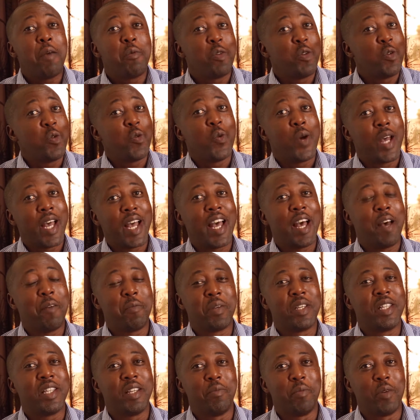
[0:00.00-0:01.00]
you wake up
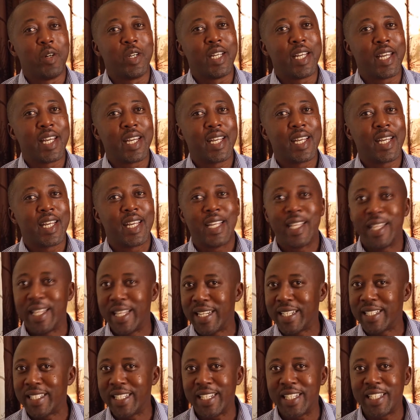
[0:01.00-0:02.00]
in the morning, there
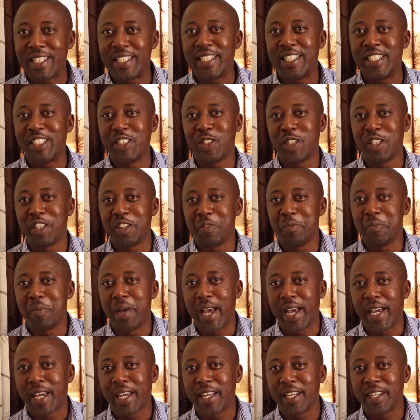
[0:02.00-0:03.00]
is a decision you
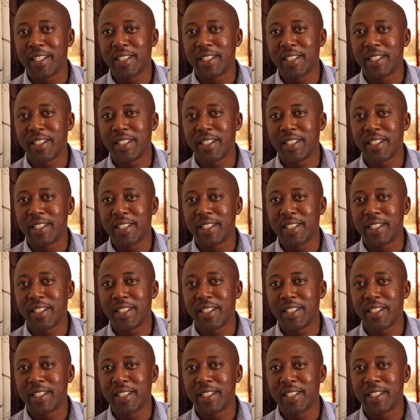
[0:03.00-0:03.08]
make.